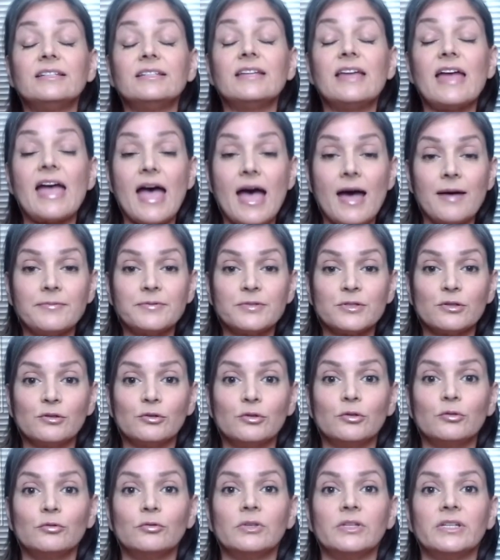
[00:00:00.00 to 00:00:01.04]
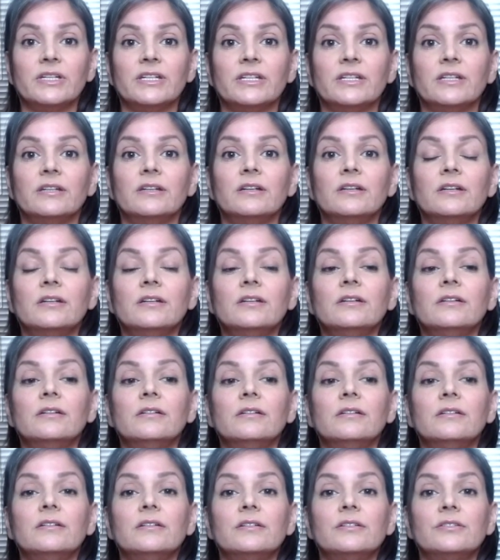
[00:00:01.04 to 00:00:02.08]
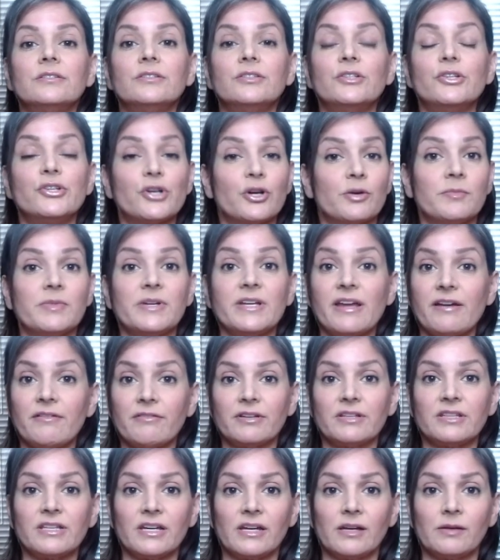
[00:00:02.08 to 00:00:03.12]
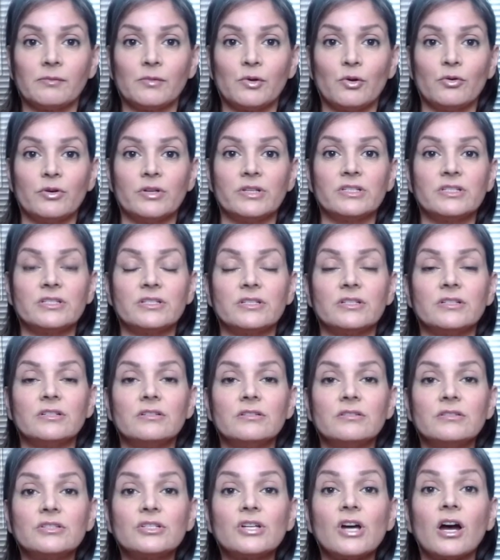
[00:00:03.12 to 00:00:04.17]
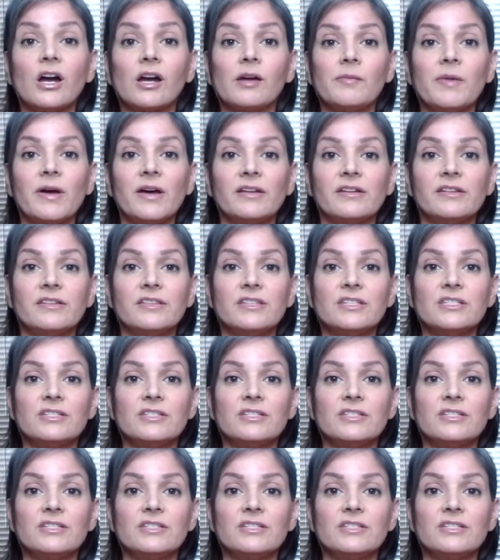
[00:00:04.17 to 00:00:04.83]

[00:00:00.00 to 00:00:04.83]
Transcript: absolutely determined everything I'm going to talk about in this